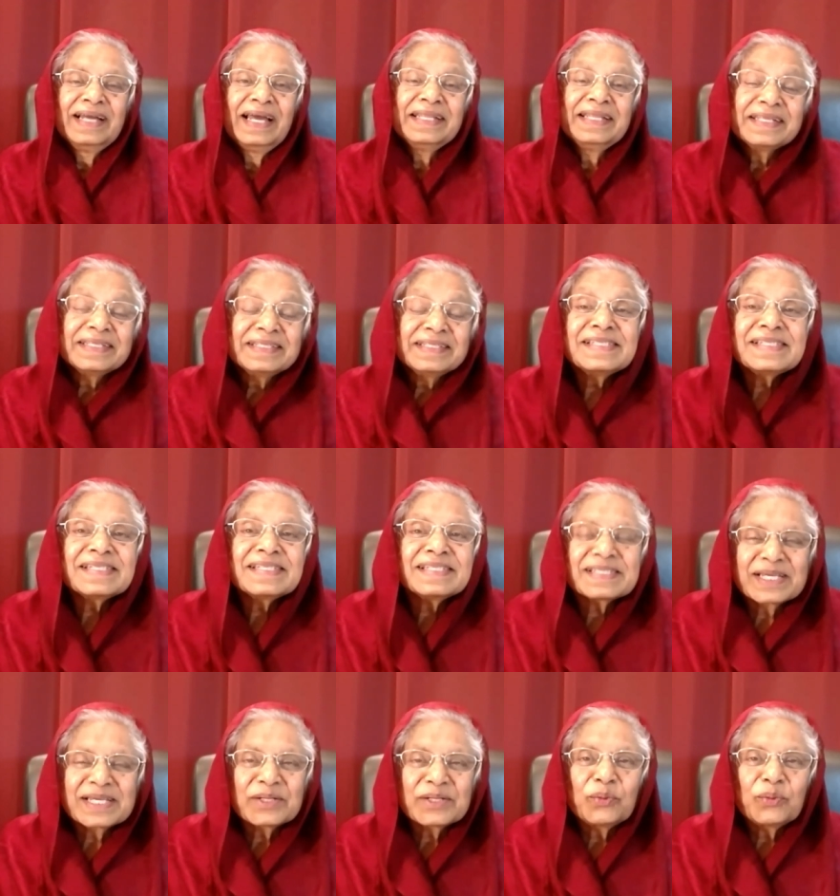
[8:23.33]
and the
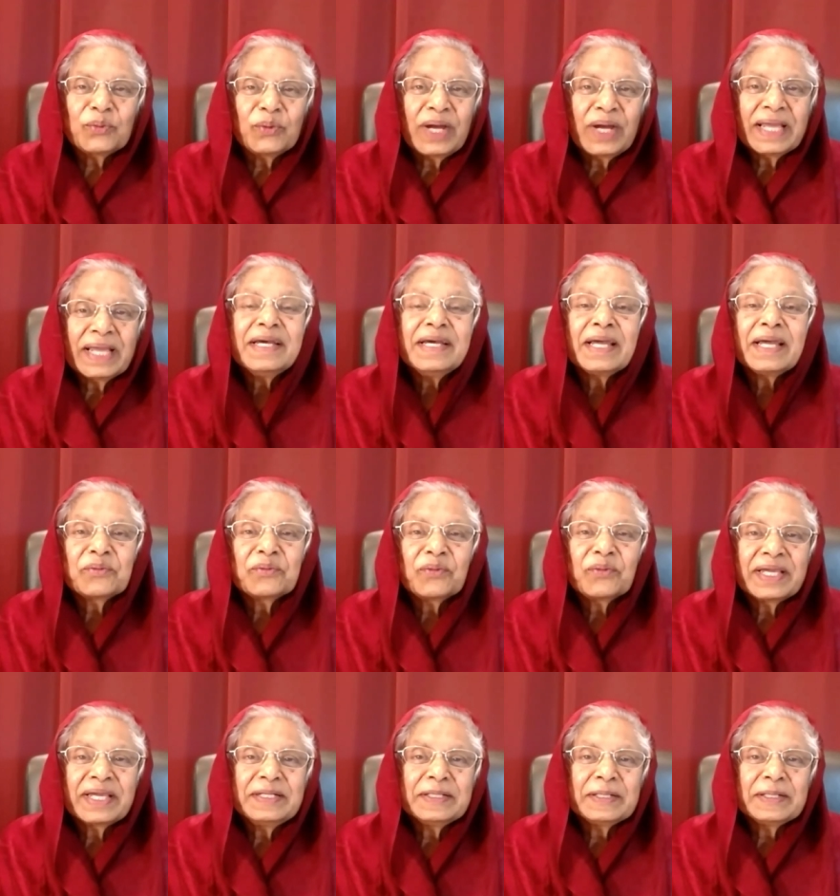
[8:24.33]
distance get wider and
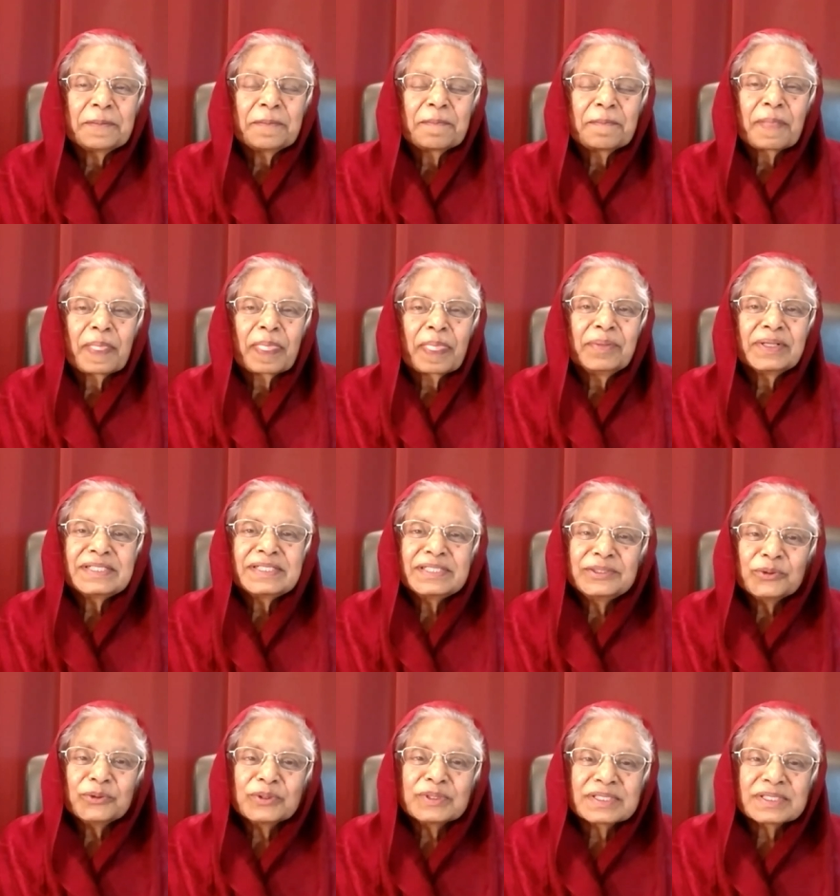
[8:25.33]
wider. But
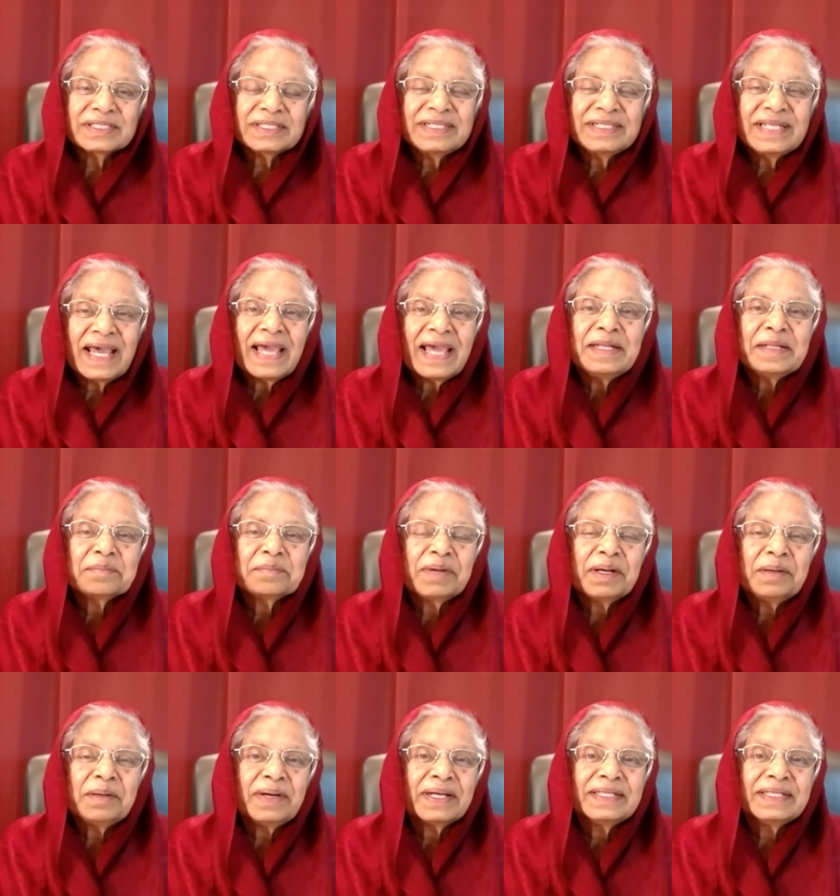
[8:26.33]
she knows her dad and
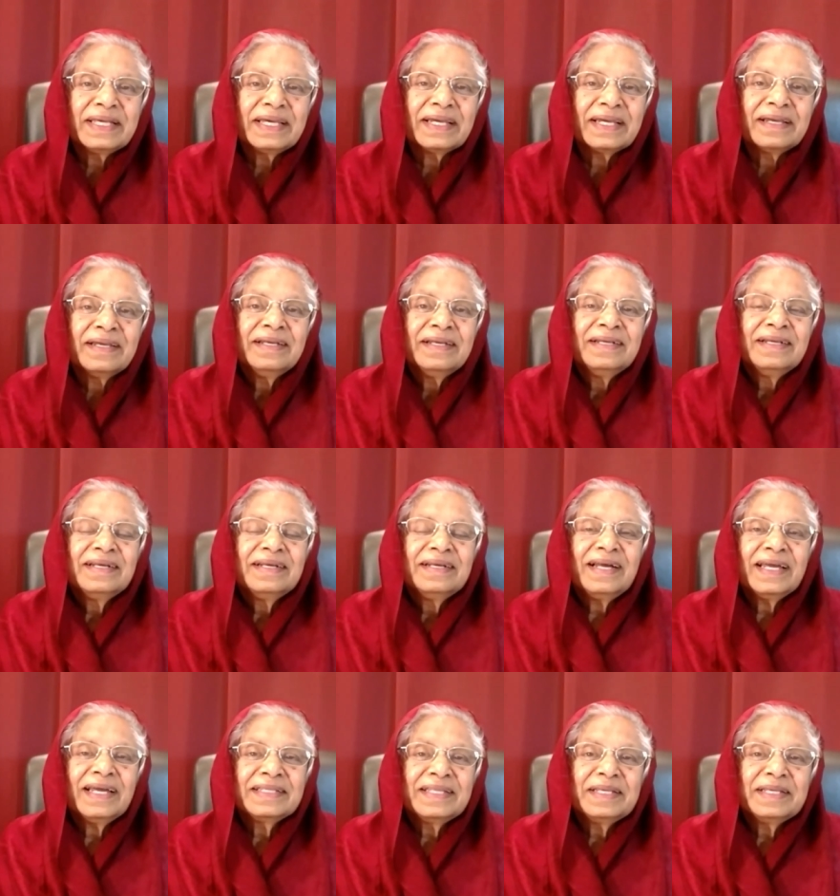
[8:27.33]
mom are there.
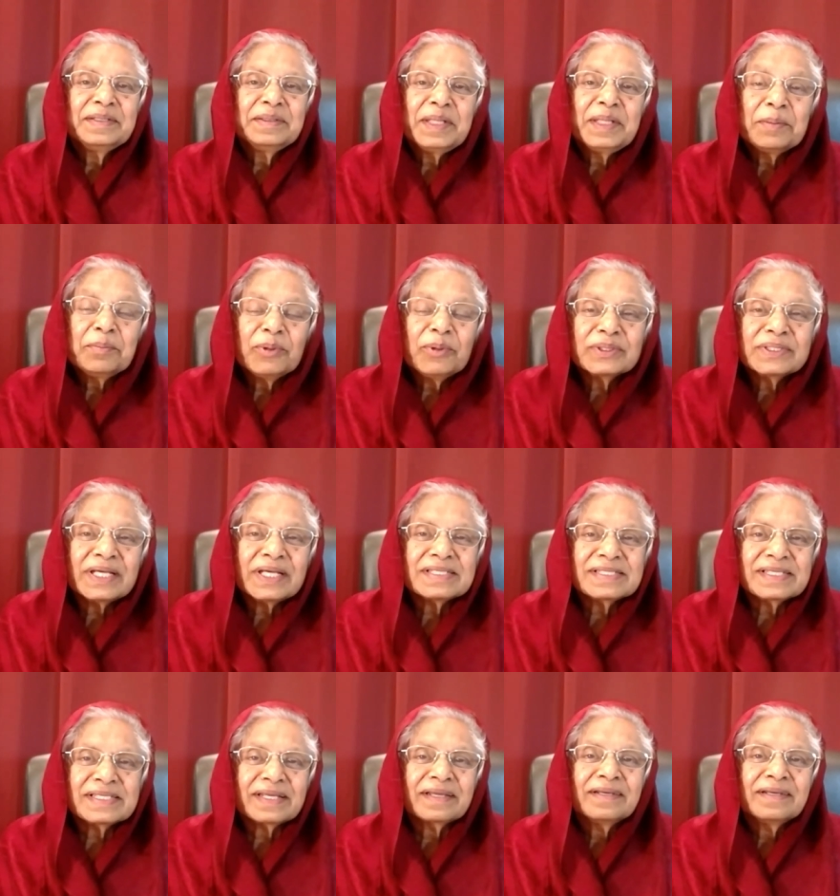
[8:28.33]
And then they both
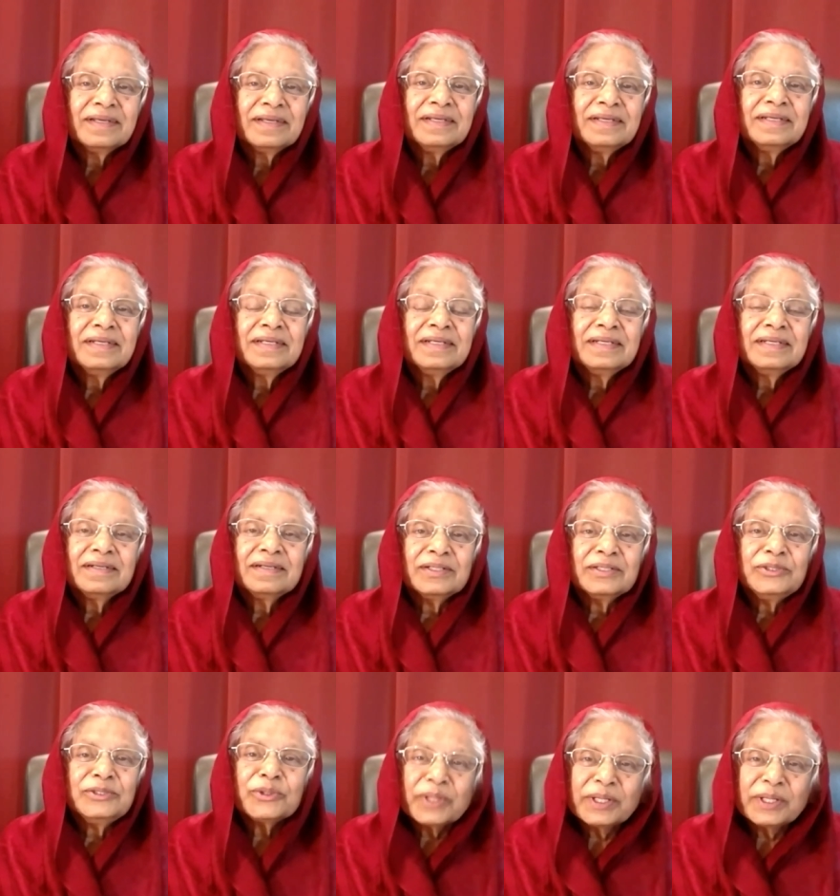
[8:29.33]
are saying,
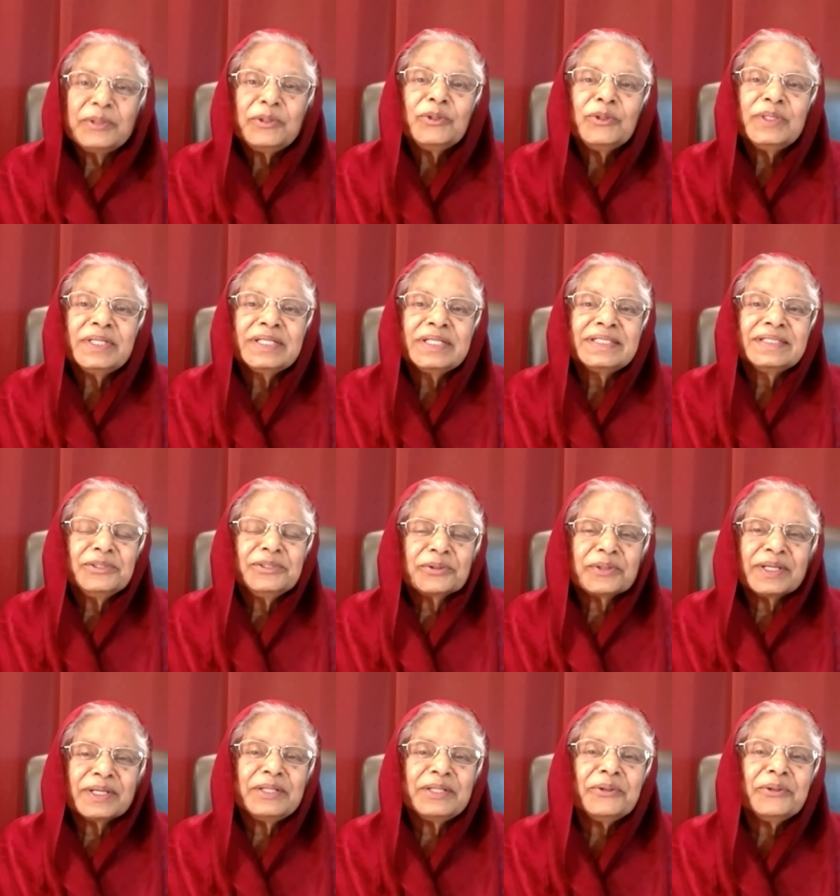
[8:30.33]
You can do it.
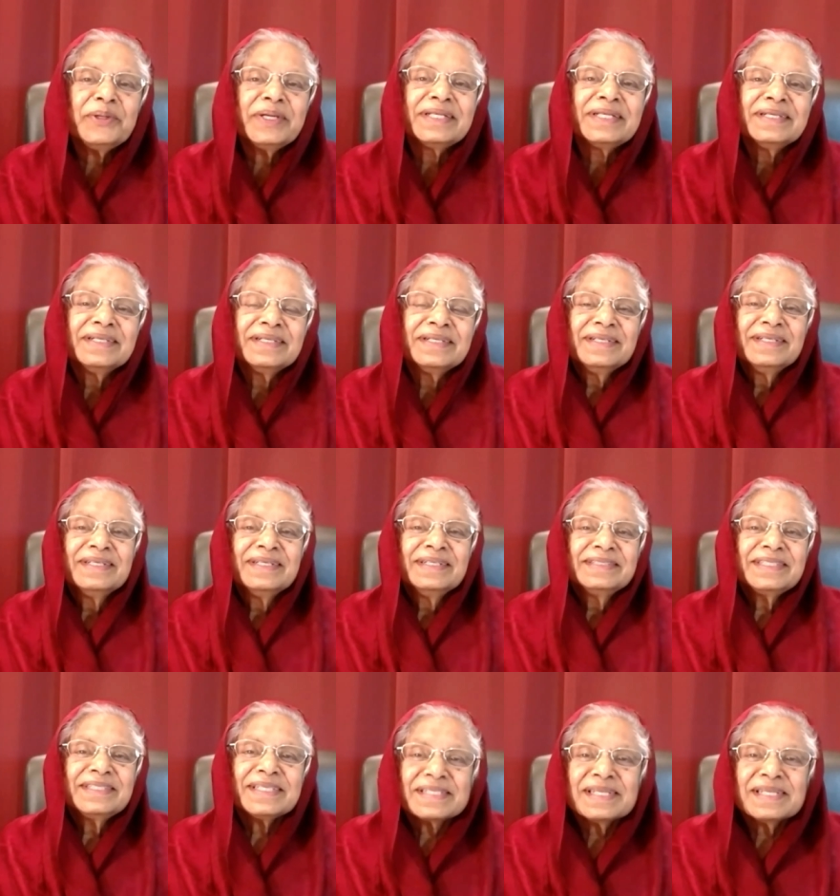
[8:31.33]
You can do it.
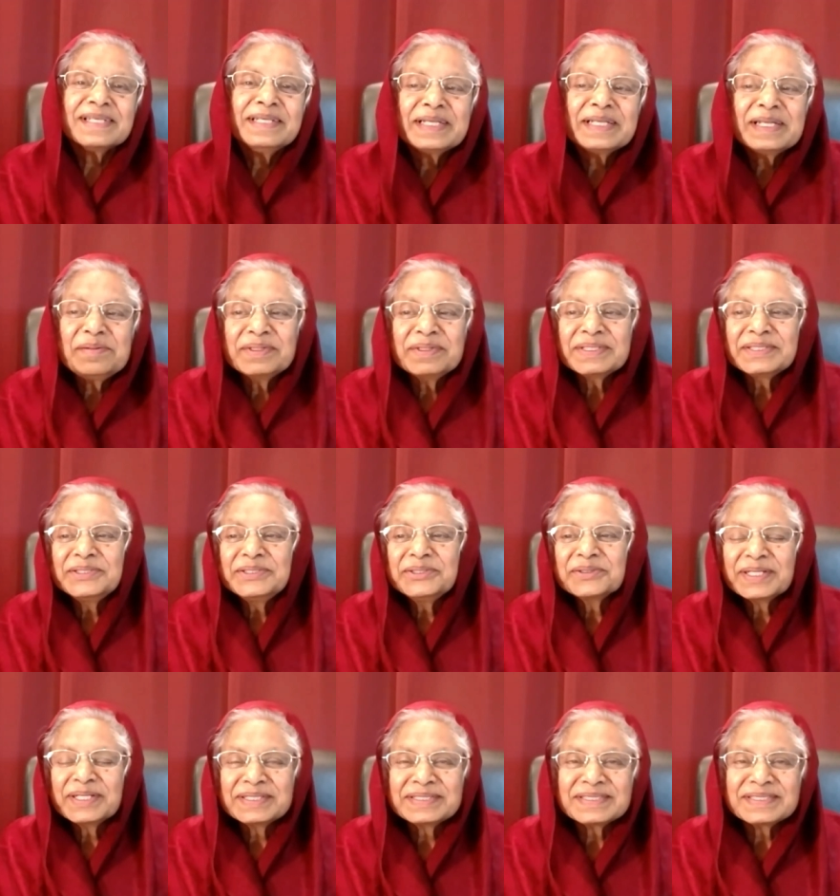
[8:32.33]
Just a little bit.
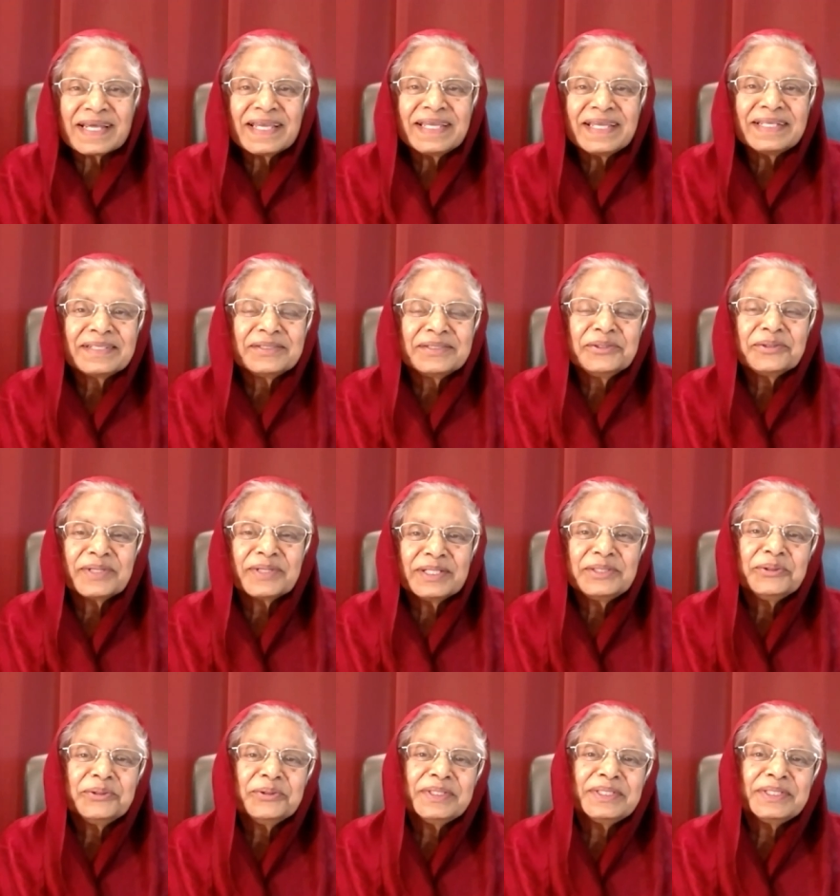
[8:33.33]
You can try it. You
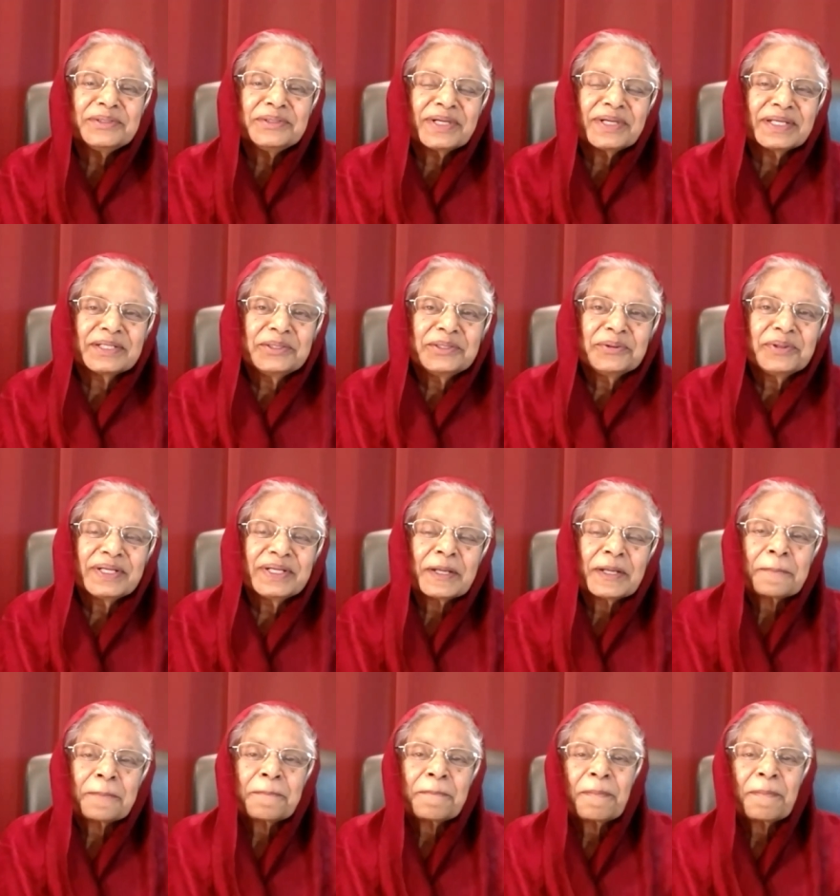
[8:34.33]
can do it. You can do it.